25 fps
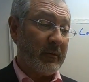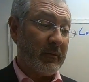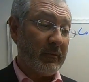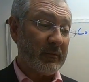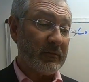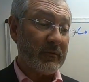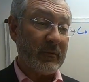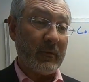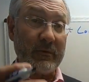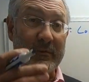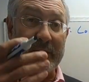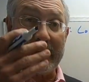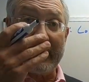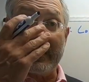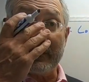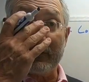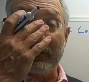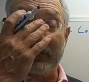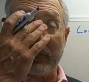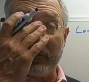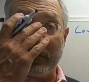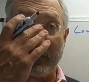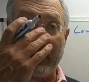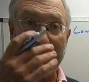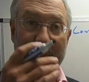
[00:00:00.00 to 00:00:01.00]
it was only in
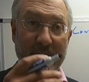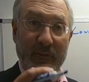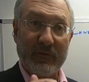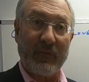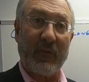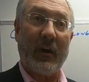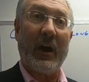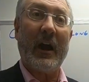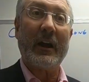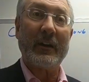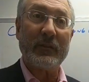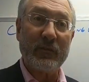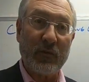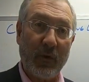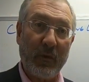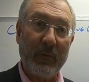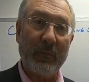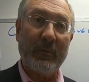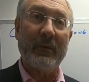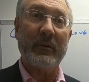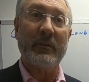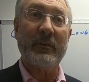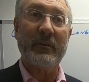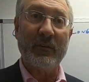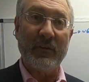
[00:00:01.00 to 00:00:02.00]
service for
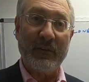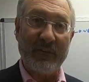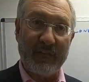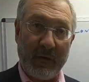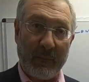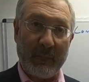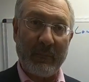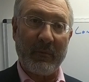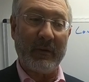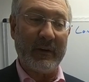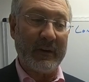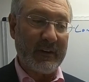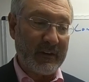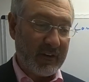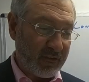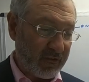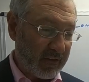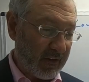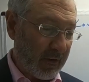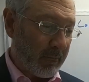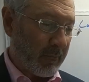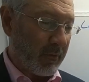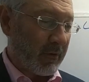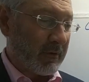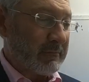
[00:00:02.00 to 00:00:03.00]
October, November, and
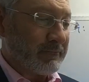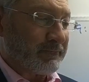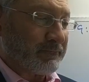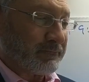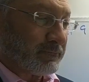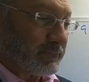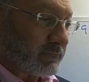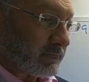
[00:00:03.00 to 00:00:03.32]
December.